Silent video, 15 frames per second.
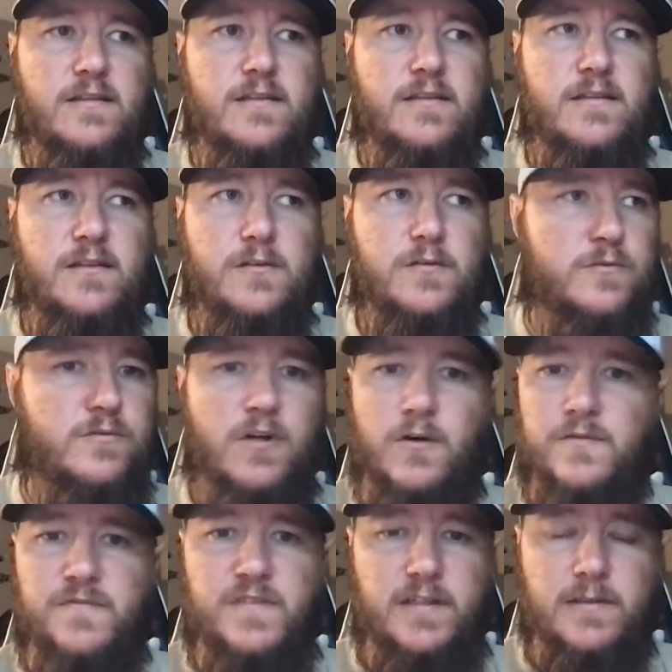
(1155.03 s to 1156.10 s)
you
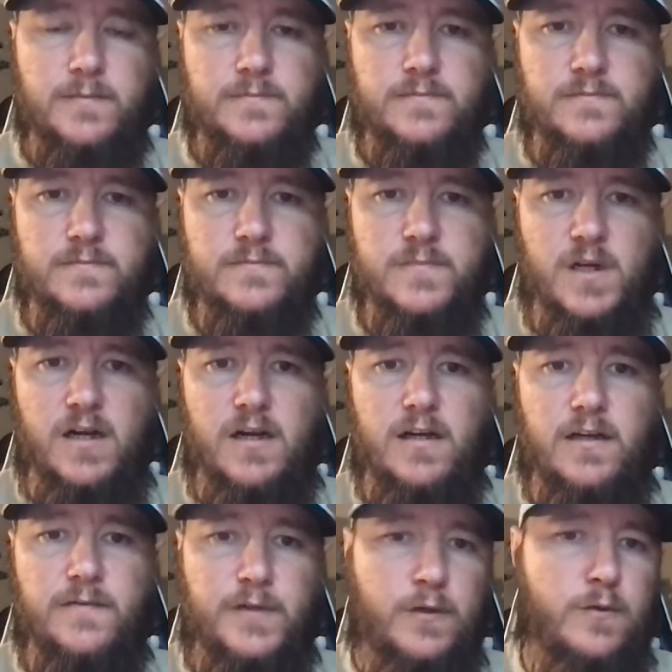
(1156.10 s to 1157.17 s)
don't feed them.
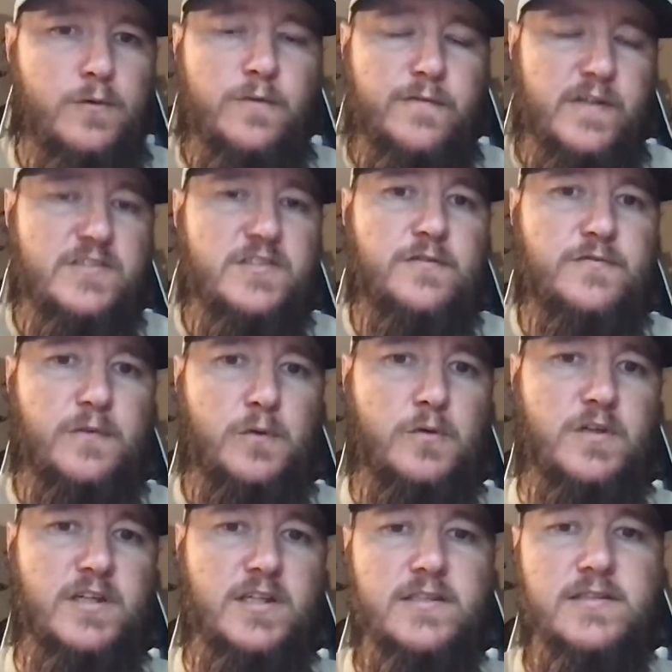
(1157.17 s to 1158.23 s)
If you visit
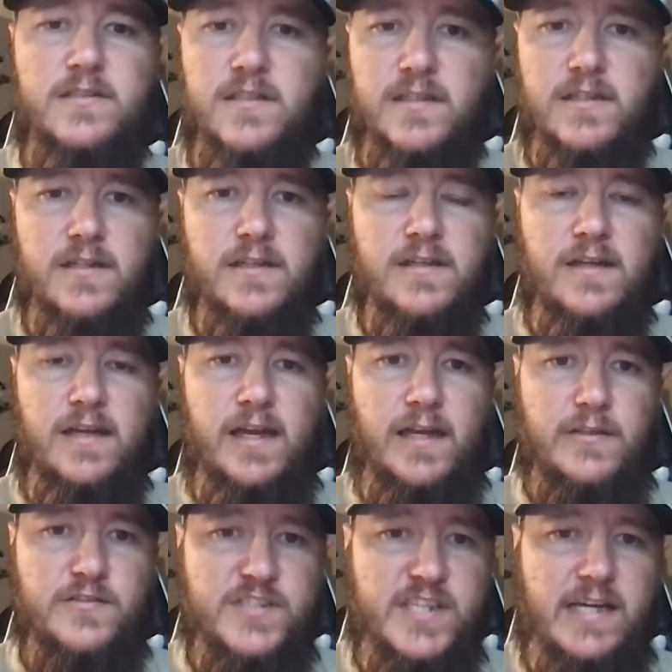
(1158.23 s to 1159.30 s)
Florida
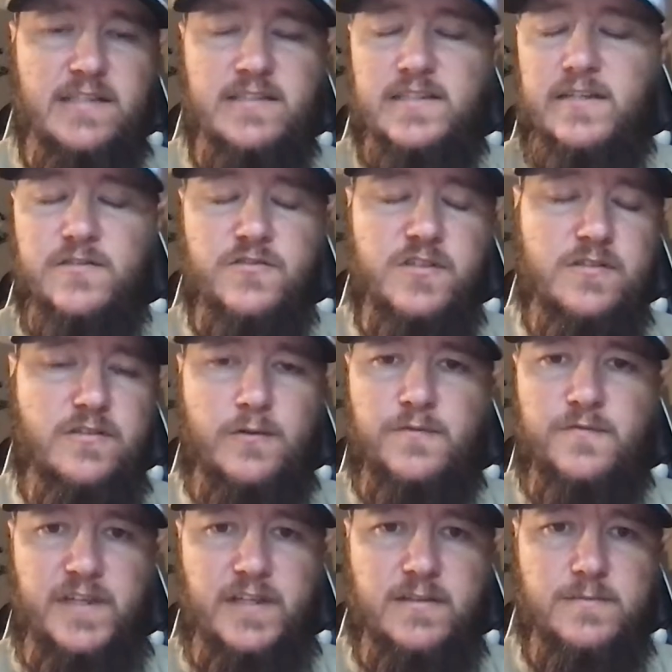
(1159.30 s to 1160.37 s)
and you see alligators, don't
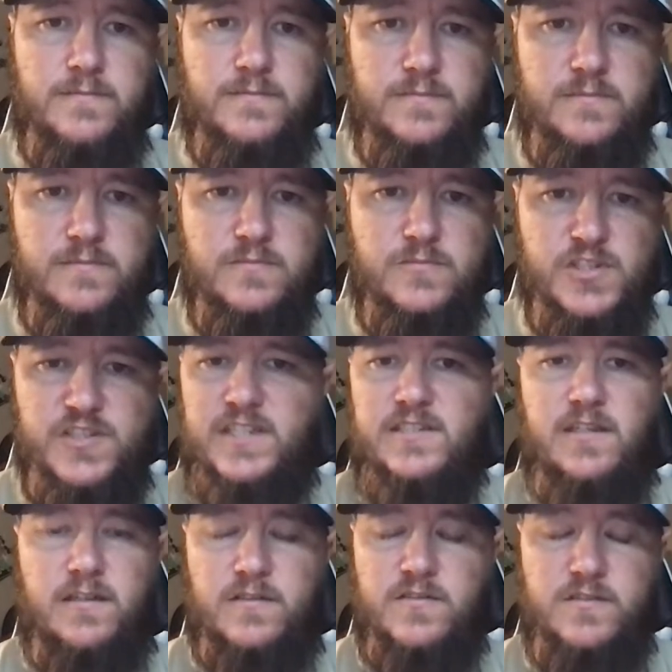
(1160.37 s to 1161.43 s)
feed them. Just like
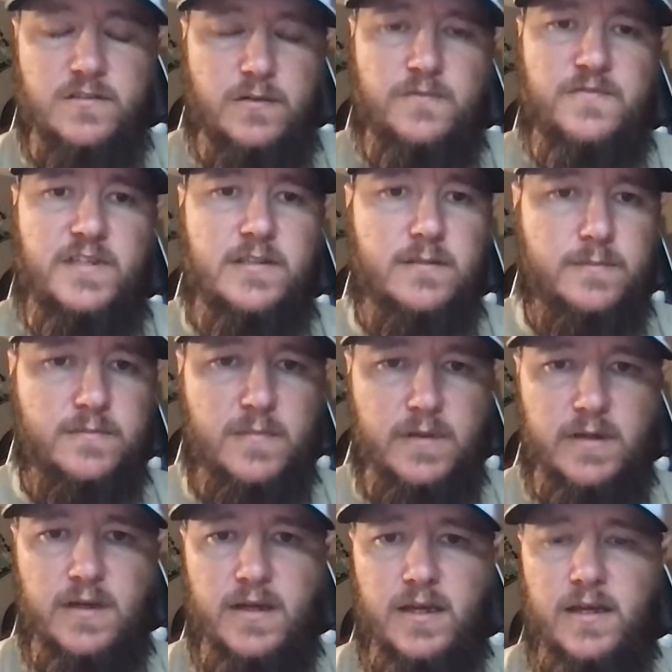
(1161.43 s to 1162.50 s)
ducks, don't feed them.
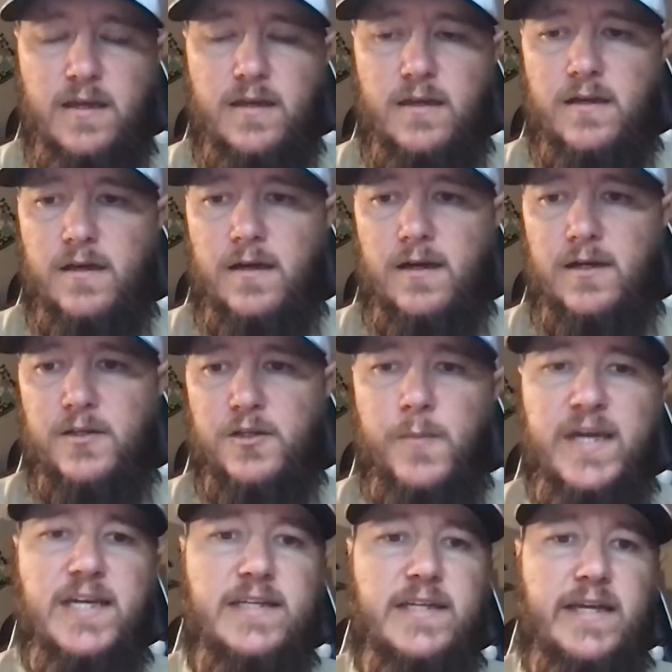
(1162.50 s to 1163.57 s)
You
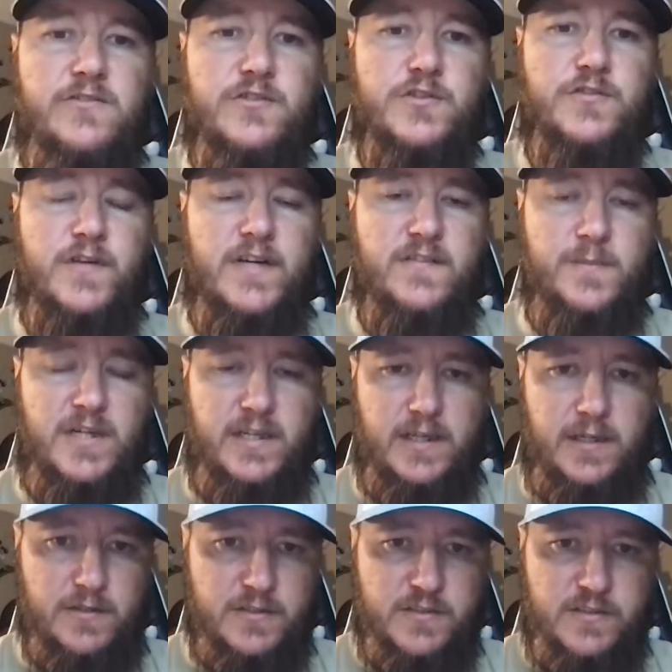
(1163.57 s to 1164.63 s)
make it dangerous for everybody
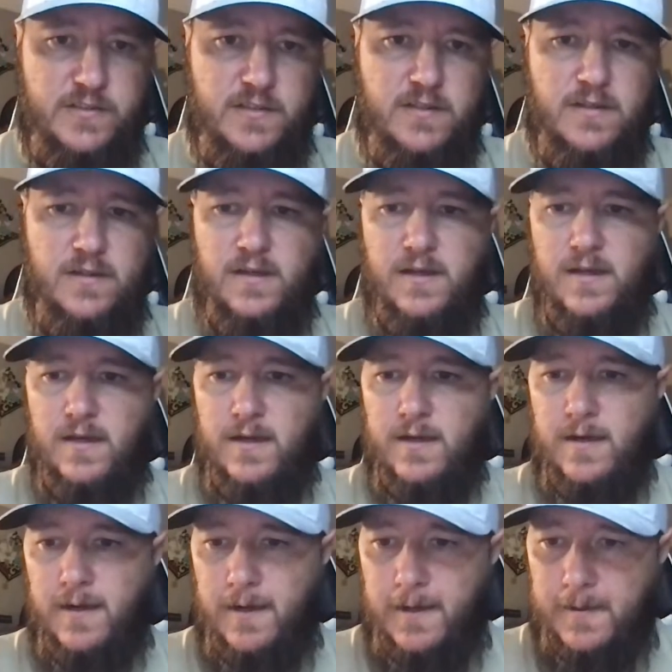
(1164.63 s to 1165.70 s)
else.
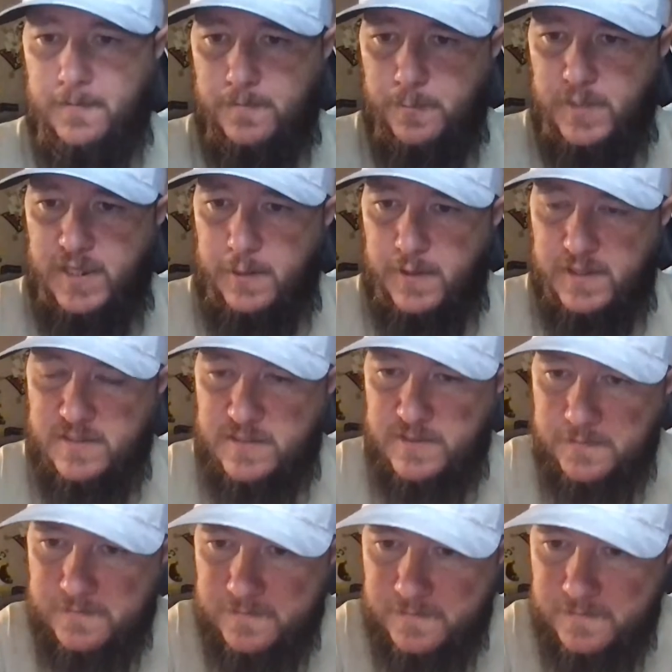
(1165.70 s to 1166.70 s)
But anyways,